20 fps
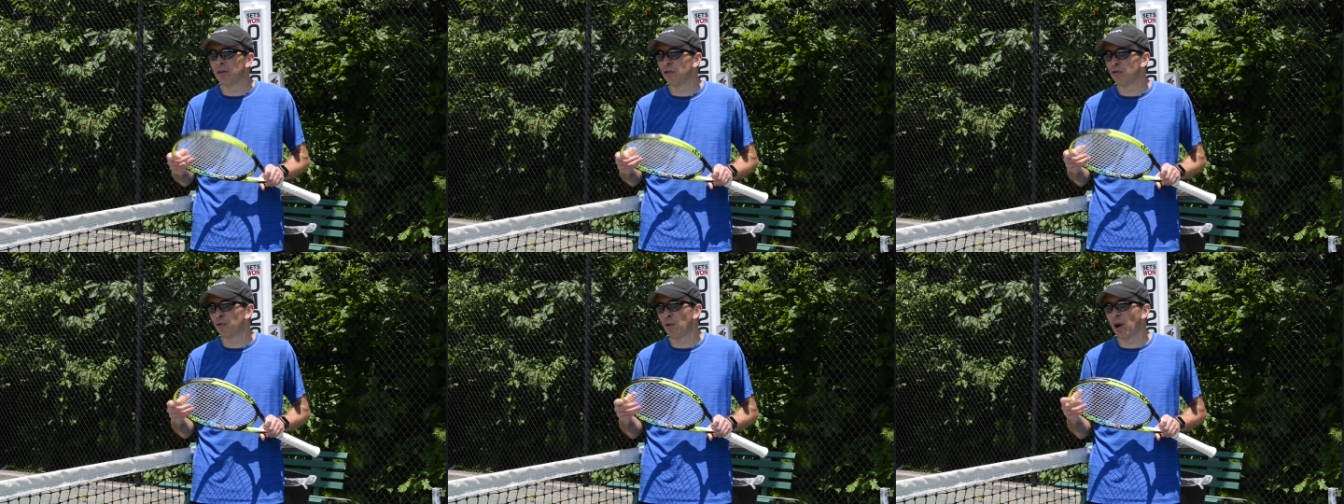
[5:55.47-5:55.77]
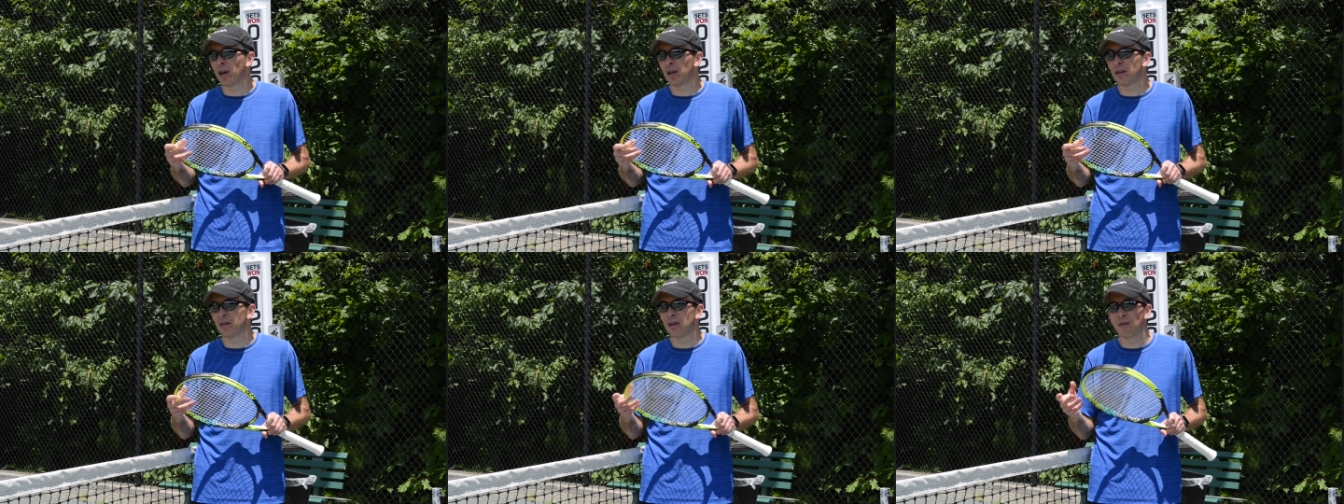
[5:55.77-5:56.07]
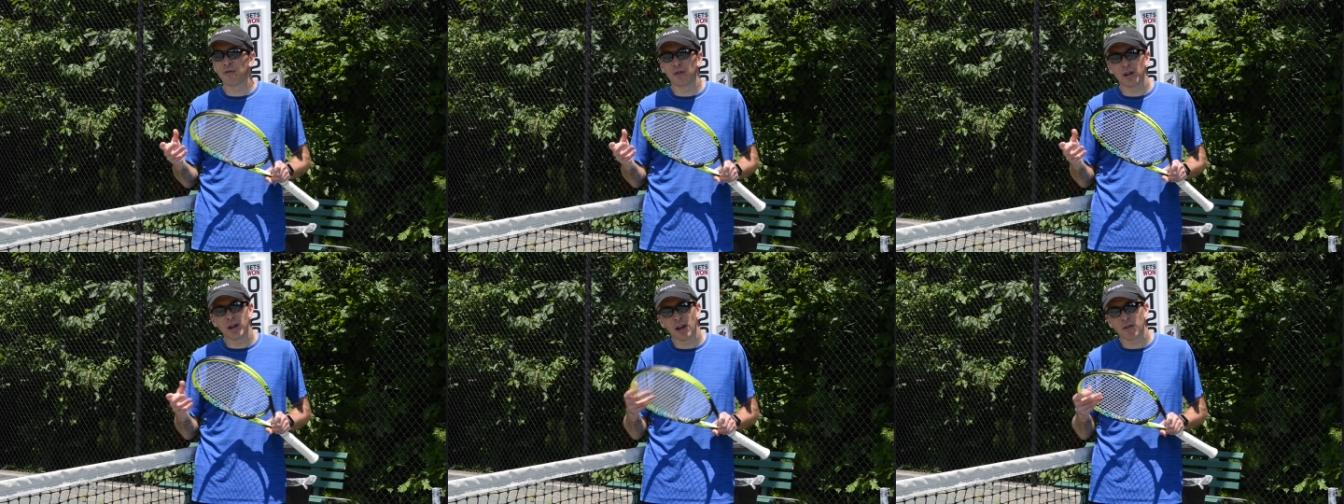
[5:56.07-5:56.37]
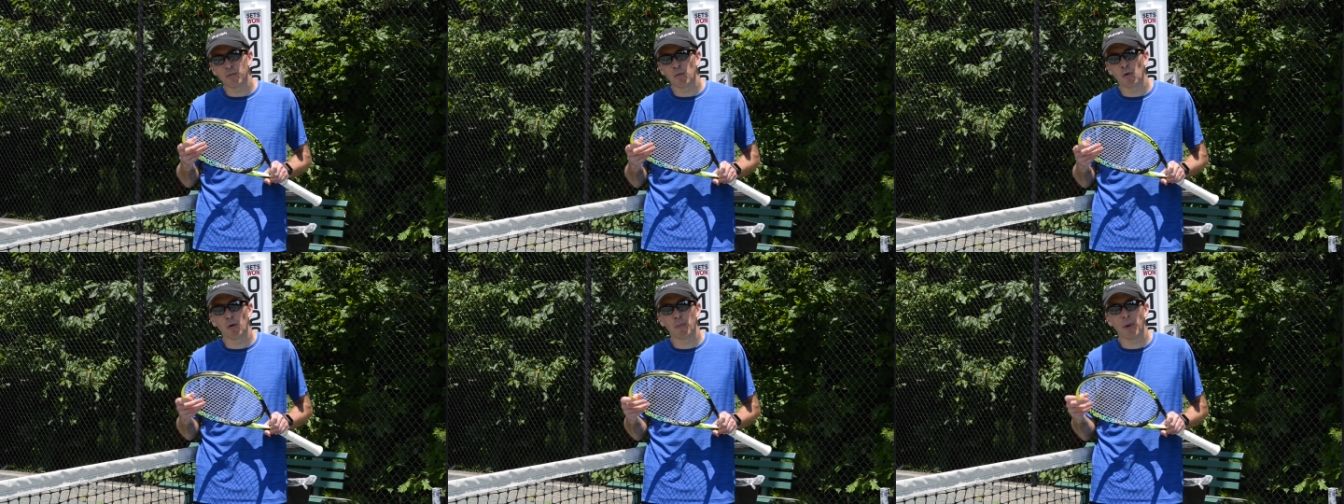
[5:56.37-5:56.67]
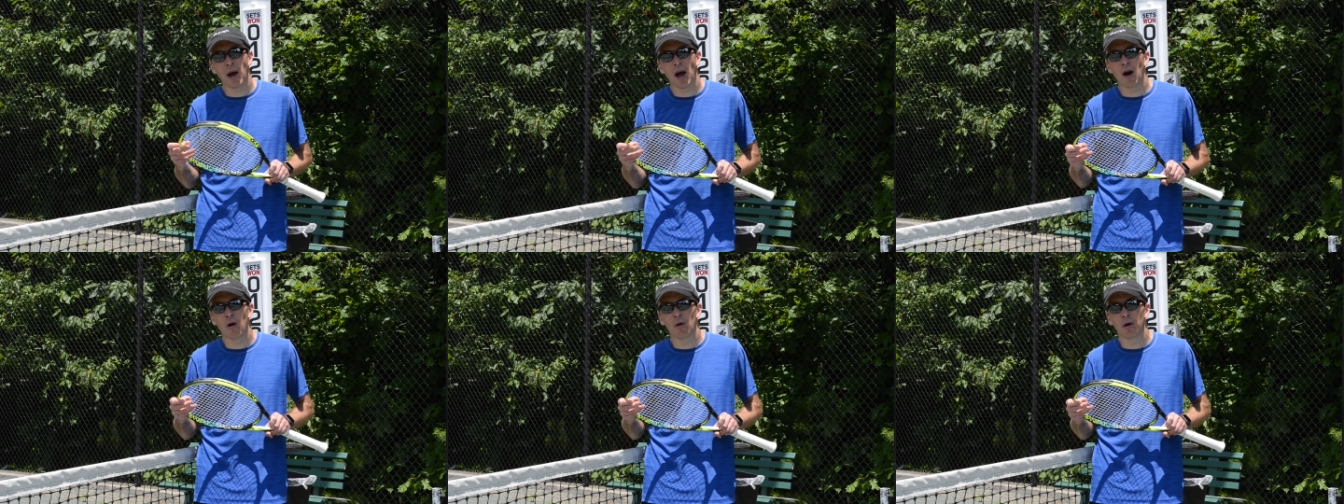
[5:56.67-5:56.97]
This racket definitely has more
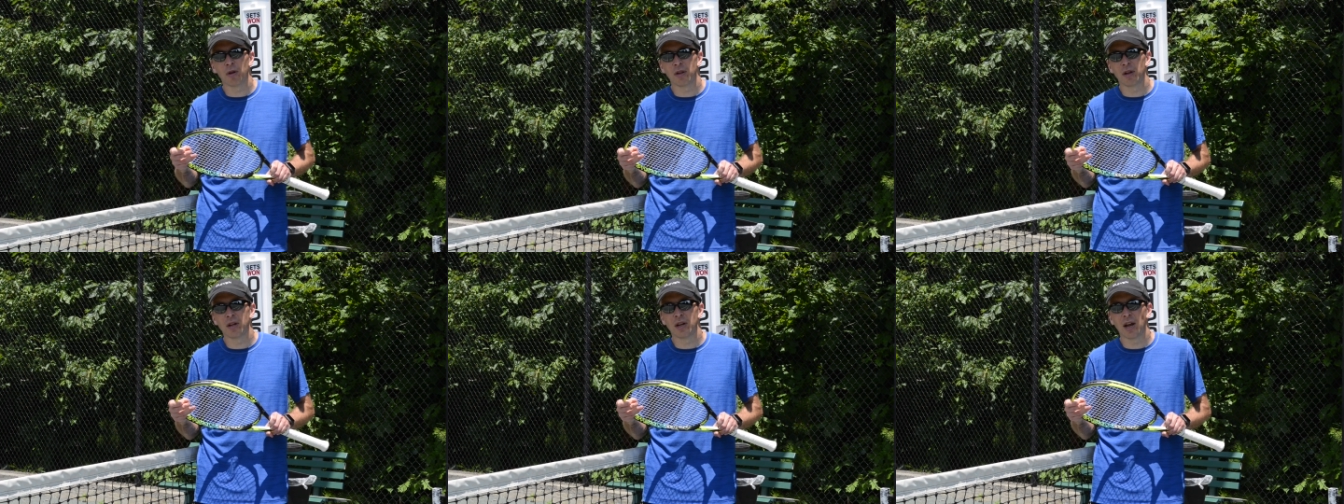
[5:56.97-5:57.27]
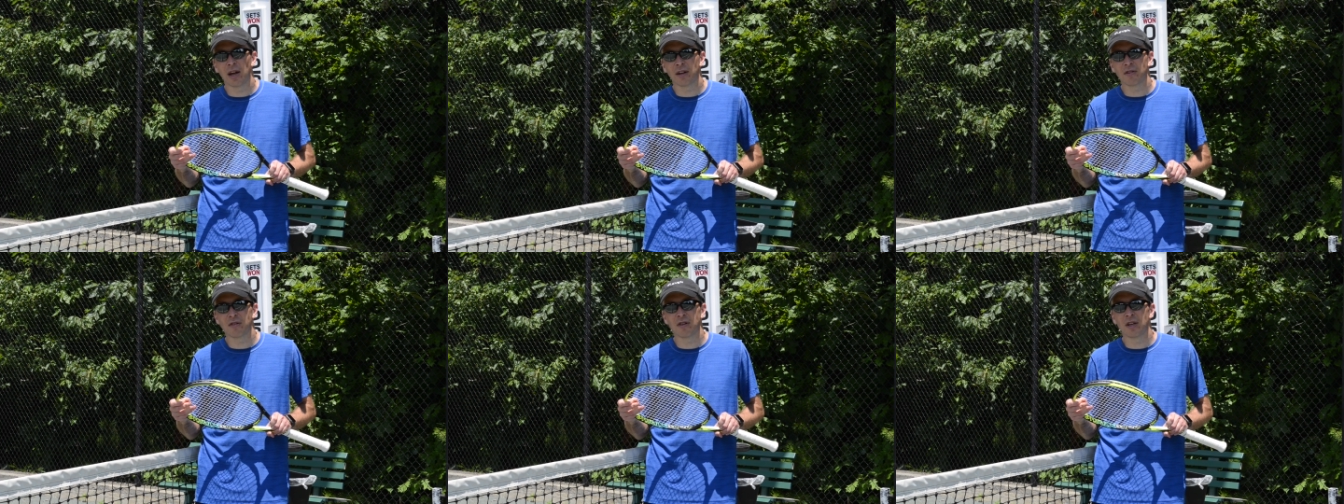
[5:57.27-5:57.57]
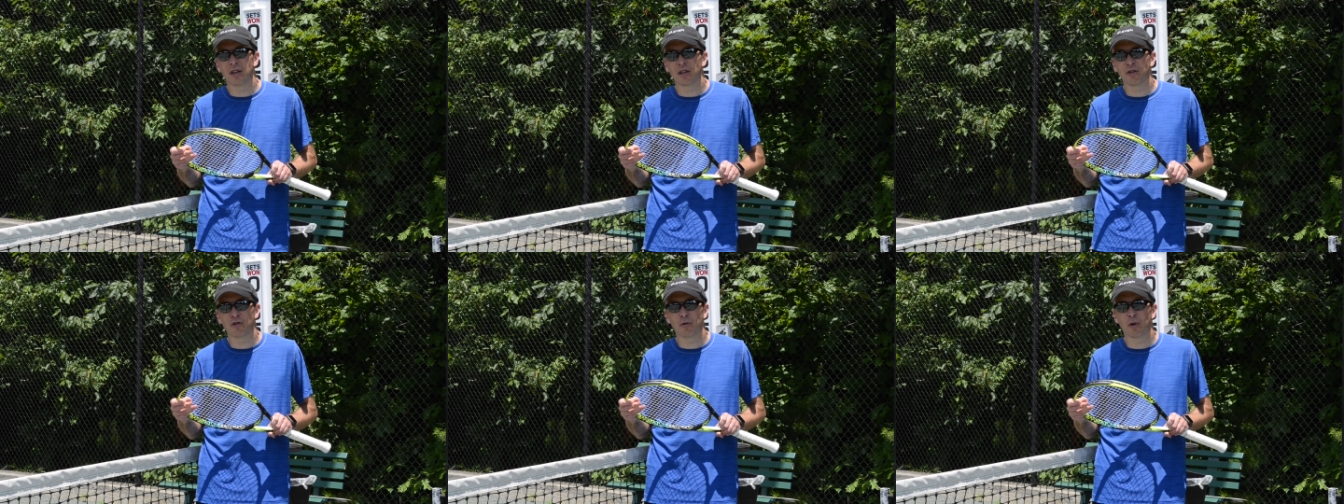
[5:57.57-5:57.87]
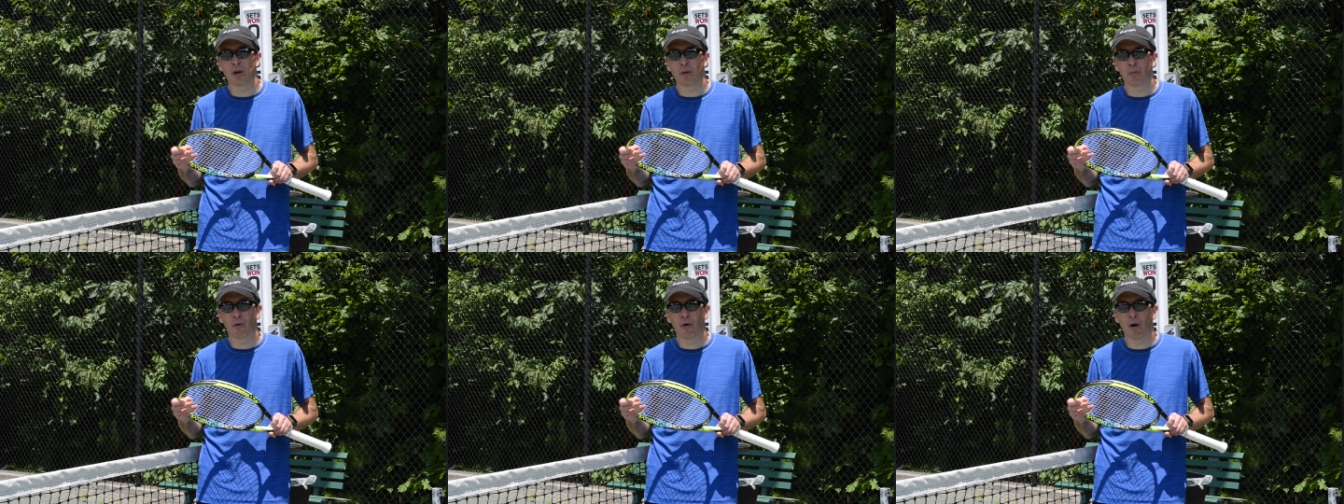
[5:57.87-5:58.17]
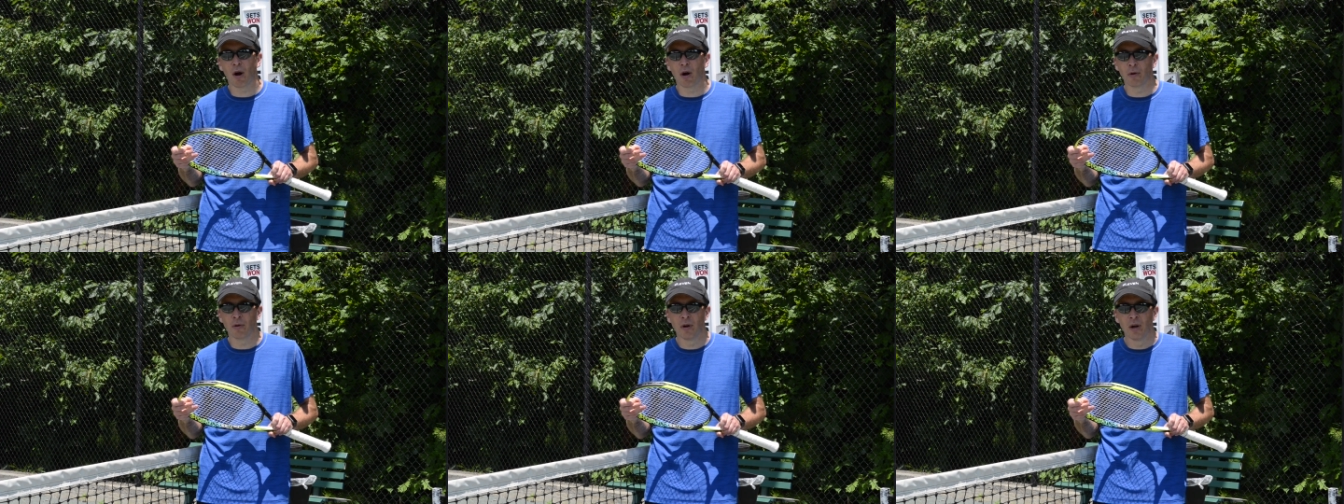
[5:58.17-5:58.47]
power than the XT Extreme Pro.